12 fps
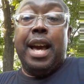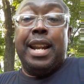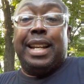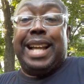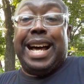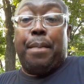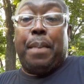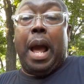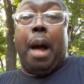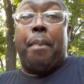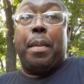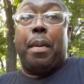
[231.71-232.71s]
And a lot of
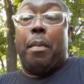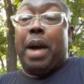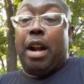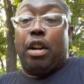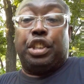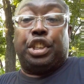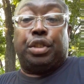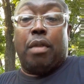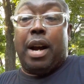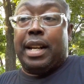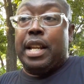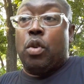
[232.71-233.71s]
people out here
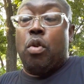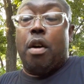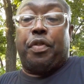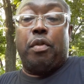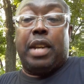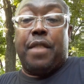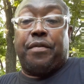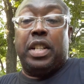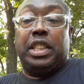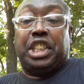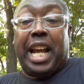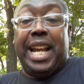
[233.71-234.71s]
struggling, going through
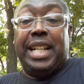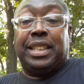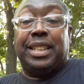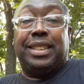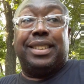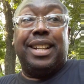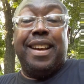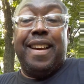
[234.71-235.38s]
different changes,